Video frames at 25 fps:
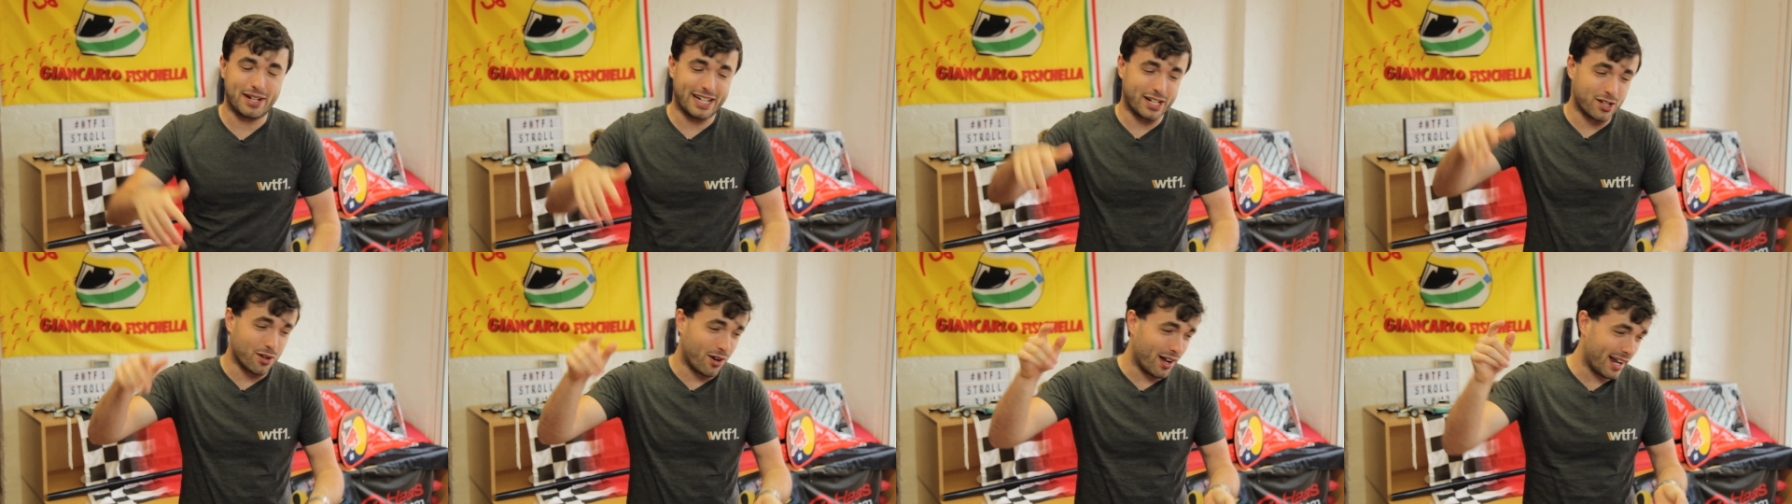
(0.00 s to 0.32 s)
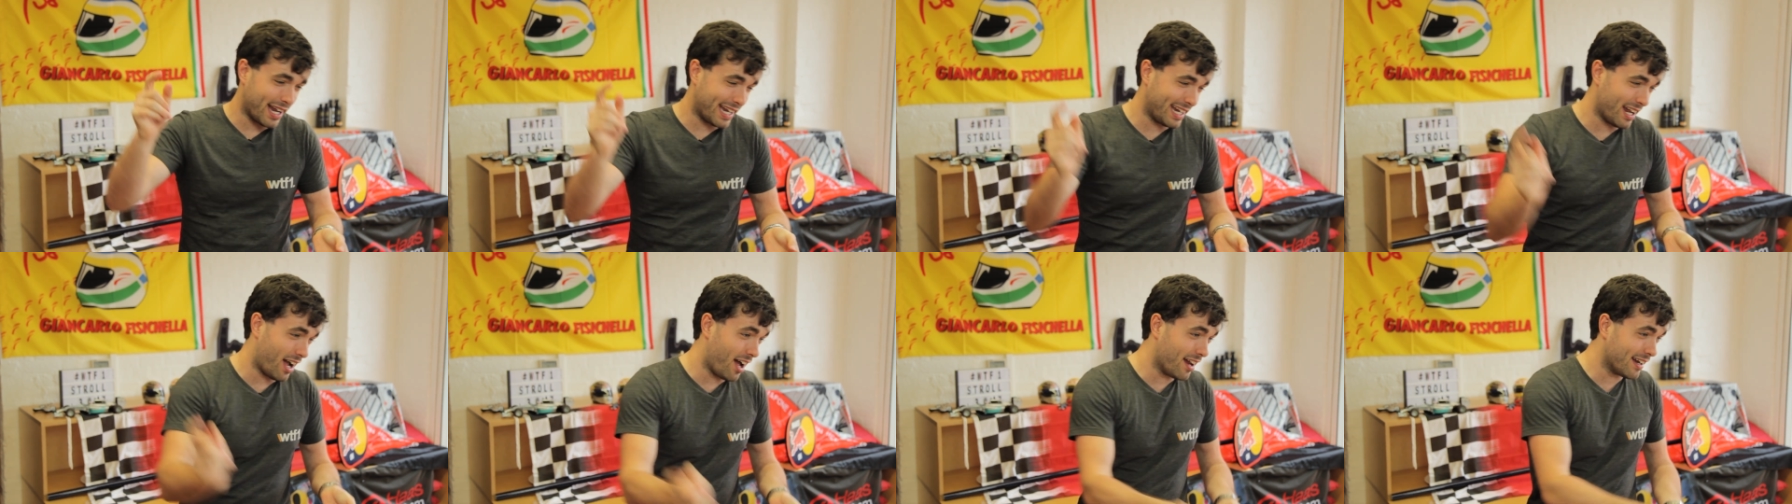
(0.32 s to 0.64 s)
He got
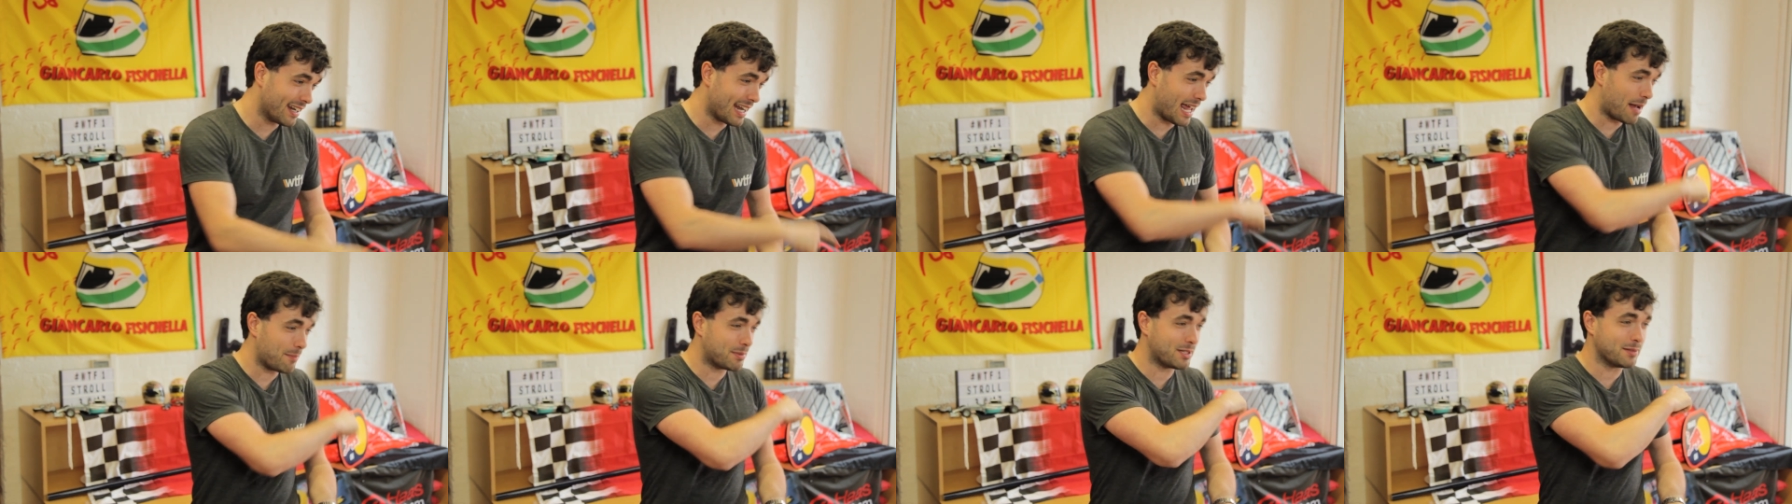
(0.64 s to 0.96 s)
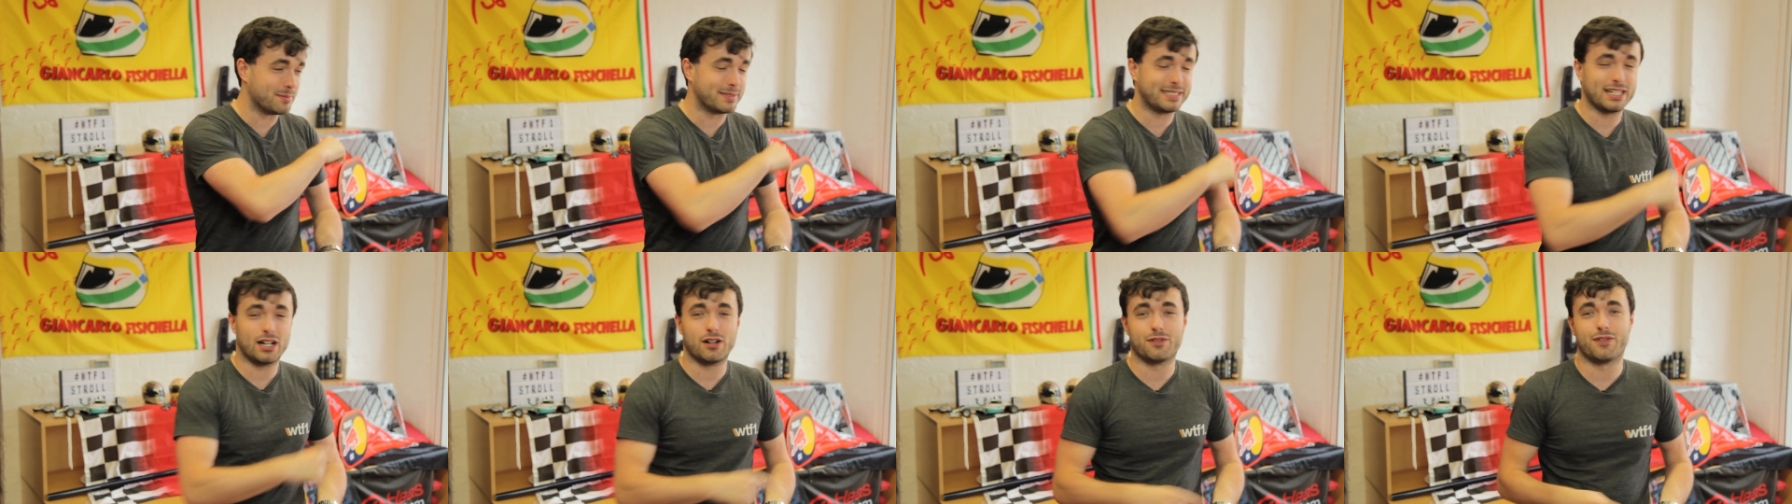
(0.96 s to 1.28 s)
he unlapped
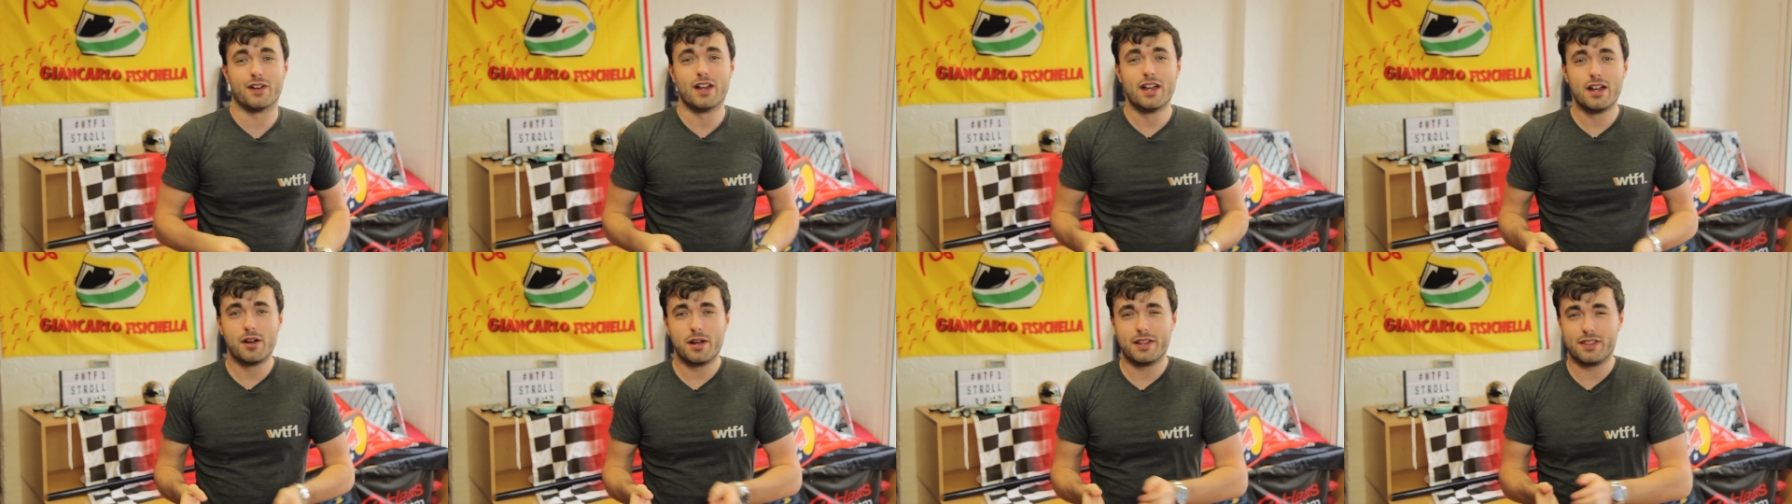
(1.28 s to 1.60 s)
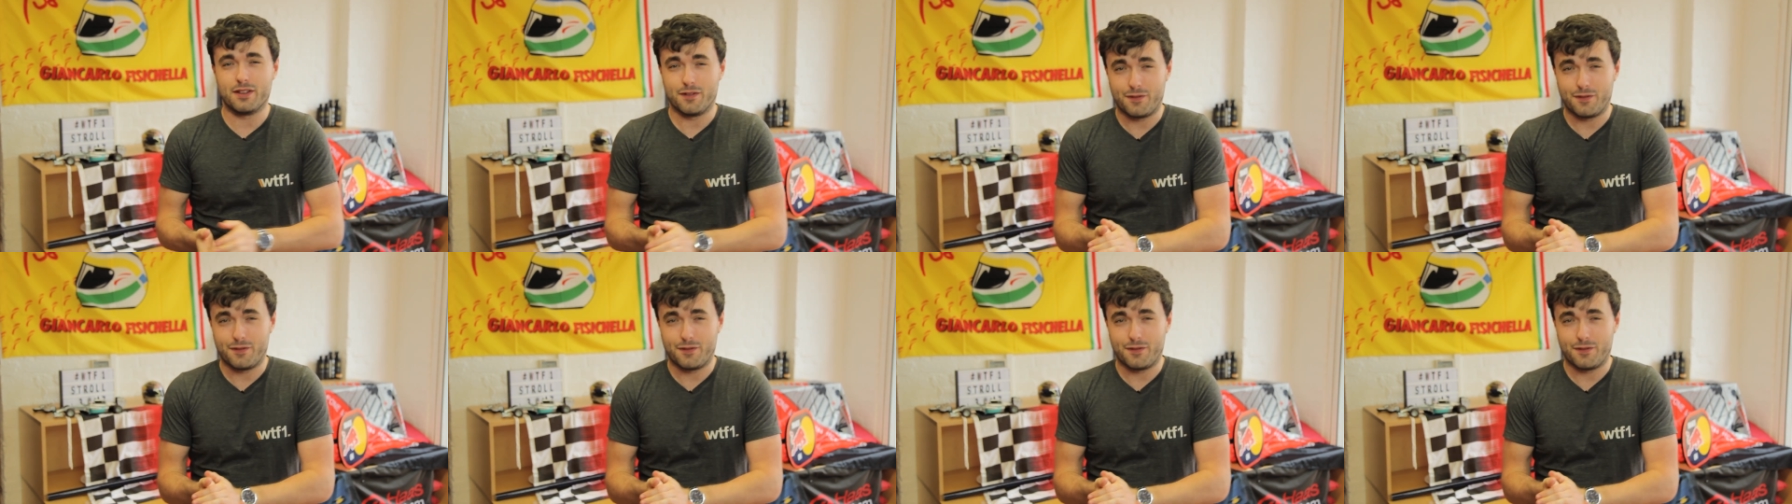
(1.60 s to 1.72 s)
himself in